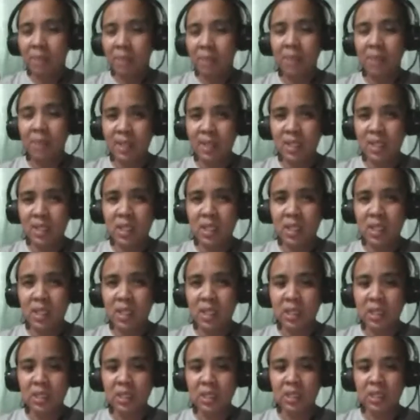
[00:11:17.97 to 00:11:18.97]
message
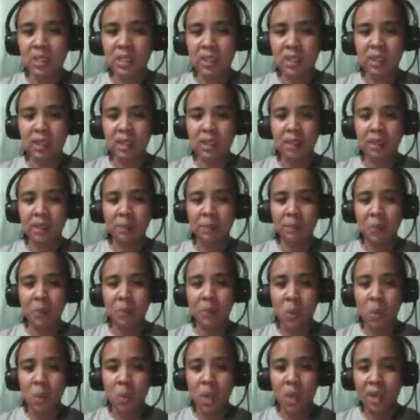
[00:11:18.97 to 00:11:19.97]

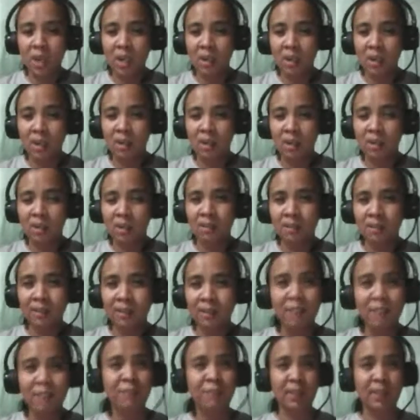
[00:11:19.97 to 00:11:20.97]
more
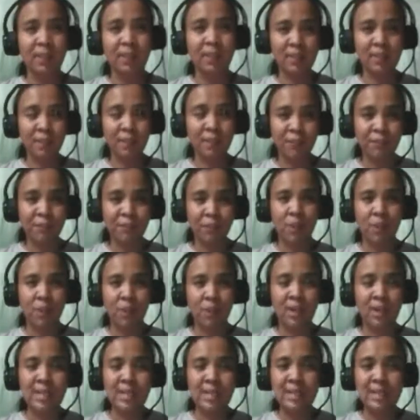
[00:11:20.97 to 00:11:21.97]
effective or
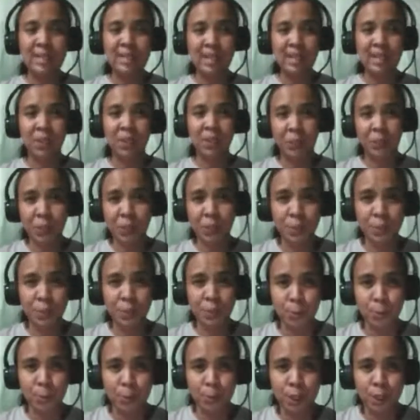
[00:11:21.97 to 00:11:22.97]
easily
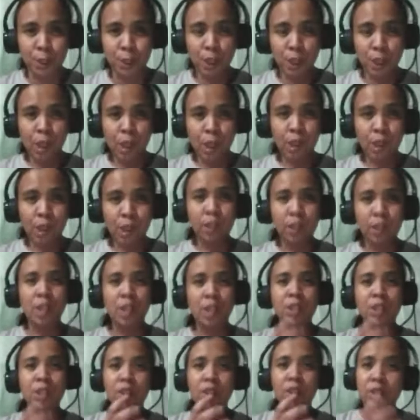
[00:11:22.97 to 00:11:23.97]
understood.
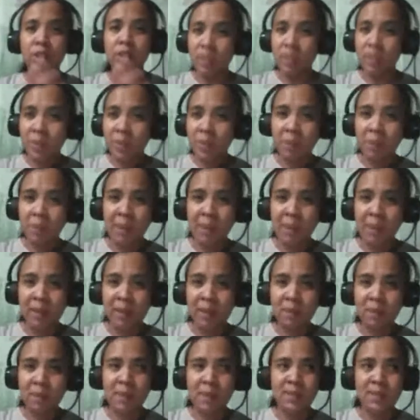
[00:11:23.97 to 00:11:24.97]
Knowledge on the subject matter
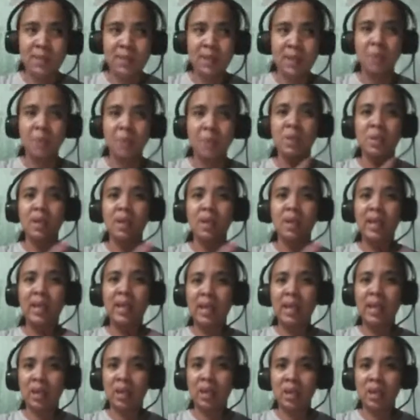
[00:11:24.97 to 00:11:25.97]
makes the
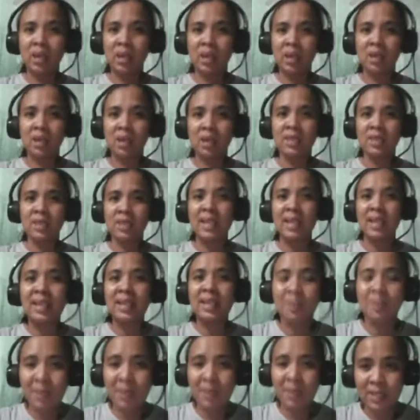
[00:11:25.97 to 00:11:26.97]
communicator send
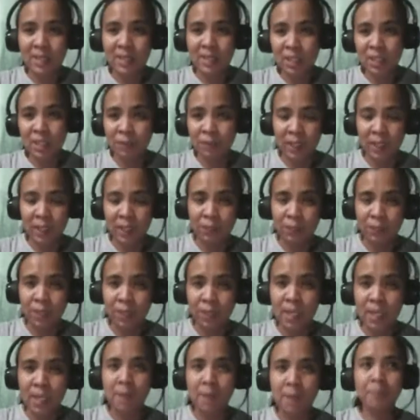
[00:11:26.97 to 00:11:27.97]
the message effectively
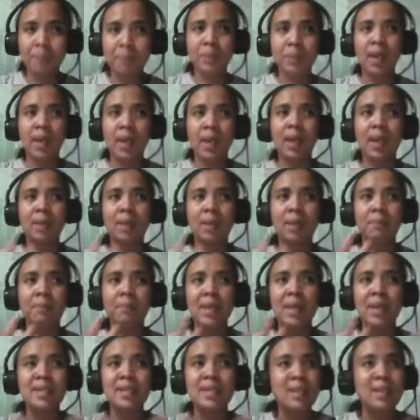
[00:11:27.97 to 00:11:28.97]
and
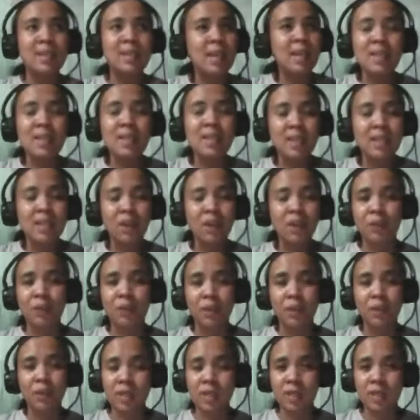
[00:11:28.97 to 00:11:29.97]
makes it easier for
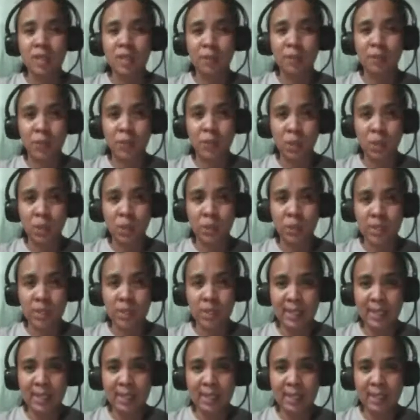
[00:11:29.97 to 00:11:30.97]
the receiver to
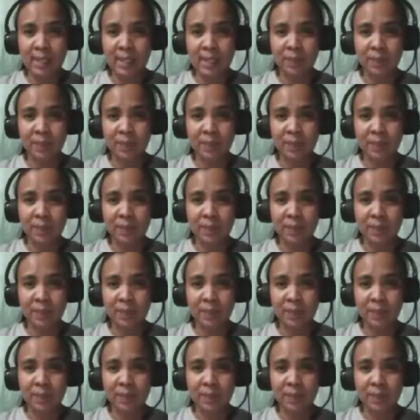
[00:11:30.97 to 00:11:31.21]
understand it.